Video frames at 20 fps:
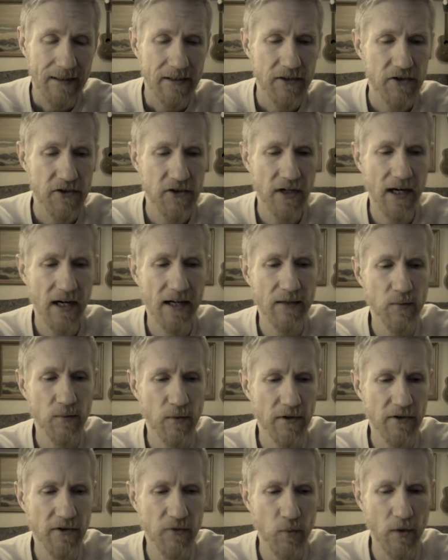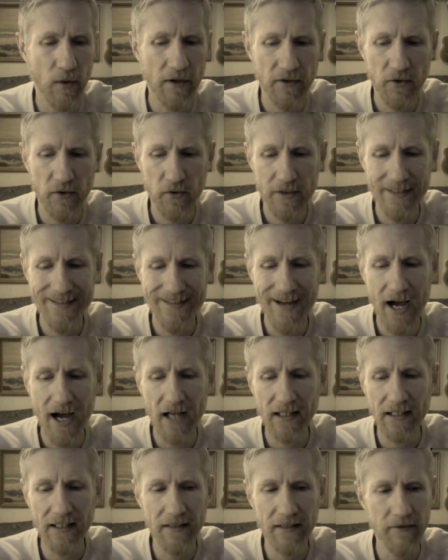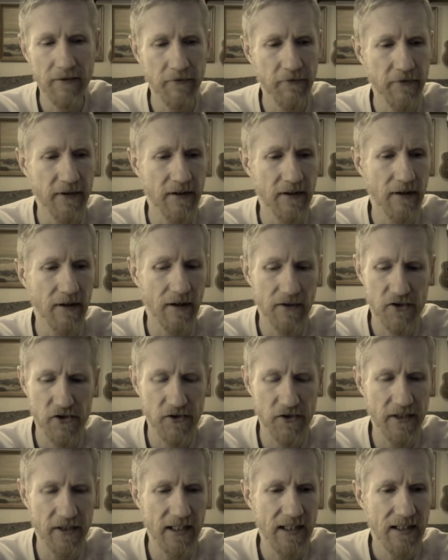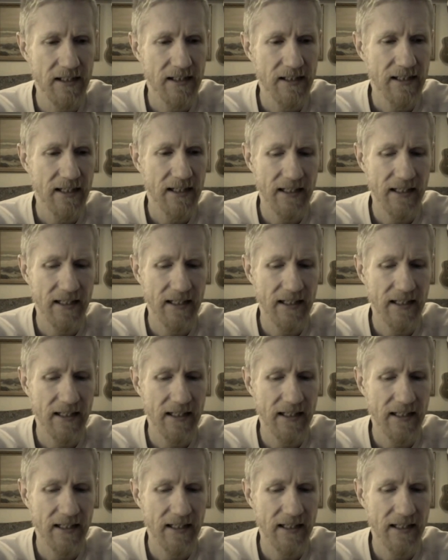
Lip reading: and John was one who did not live in luxury.